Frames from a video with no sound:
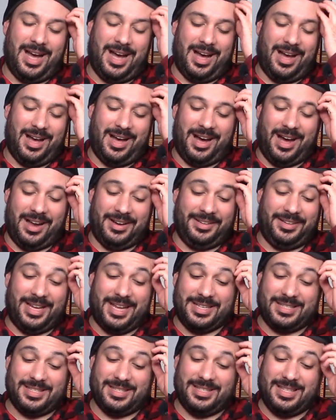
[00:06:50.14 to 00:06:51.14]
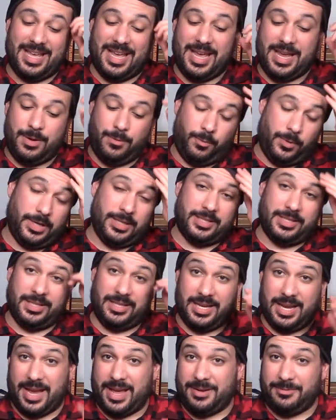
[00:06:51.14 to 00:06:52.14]
Unless they, once
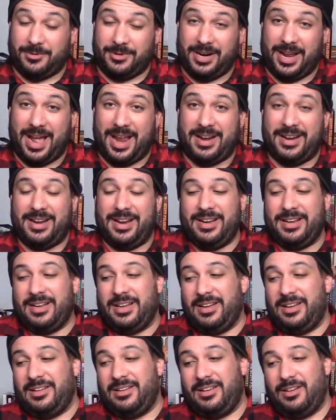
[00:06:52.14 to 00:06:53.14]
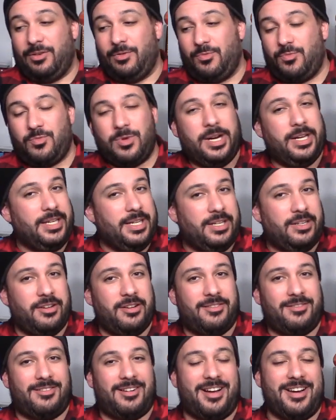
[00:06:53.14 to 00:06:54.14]
again, were editing a really
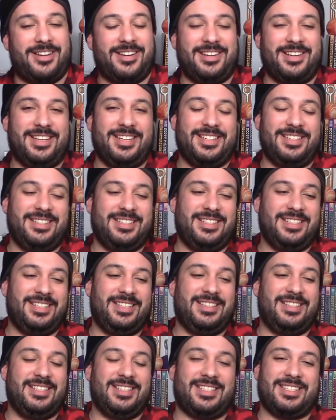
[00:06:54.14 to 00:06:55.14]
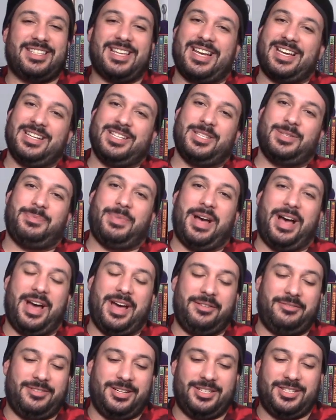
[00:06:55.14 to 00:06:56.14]
good run in the second
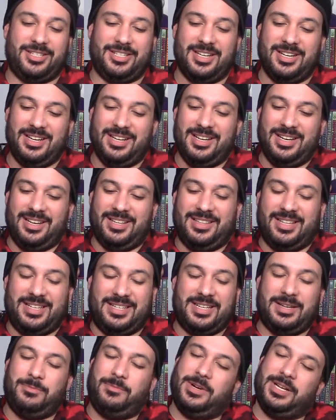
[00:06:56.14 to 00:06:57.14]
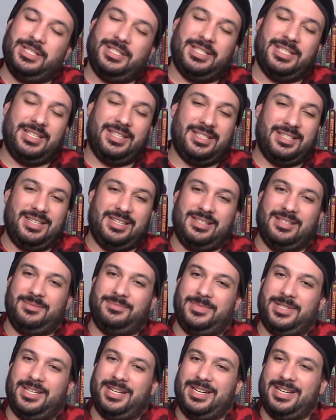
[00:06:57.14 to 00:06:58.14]
spot, which they did once this
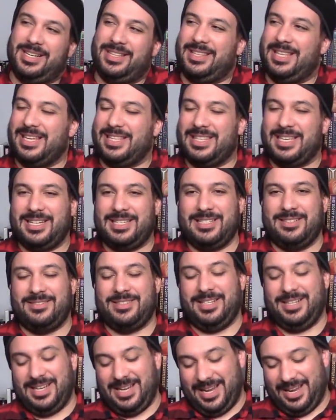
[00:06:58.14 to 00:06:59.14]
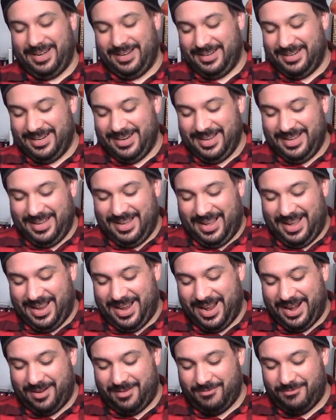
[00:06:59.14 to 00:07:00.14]
season, but I didn't think they'd do it again. I
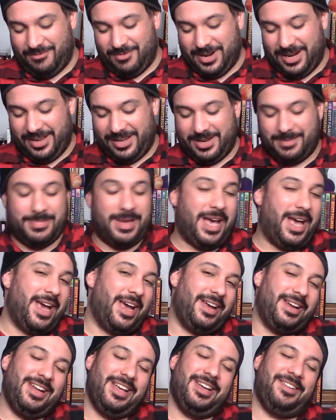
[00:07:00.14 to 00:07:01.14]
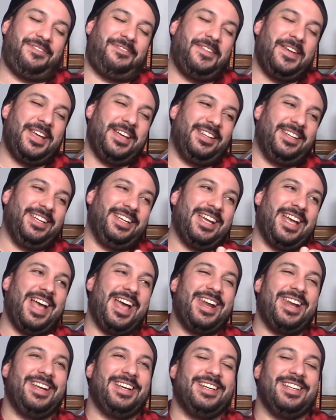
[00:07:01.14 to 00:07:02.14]
had a really bad feeling
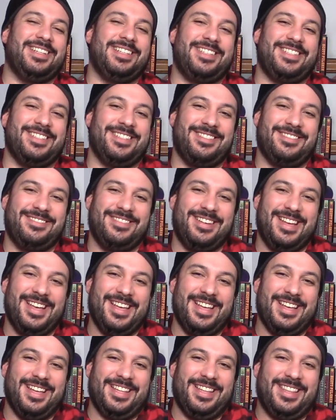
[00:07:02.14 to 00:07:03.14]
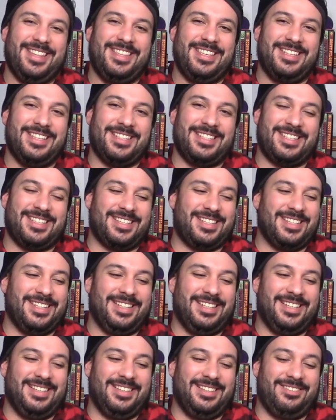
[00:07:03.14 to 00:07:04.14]
heading into this
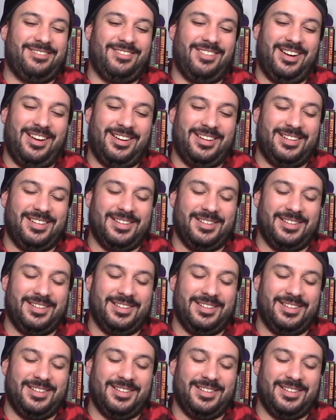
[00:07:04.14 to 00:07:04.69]
run.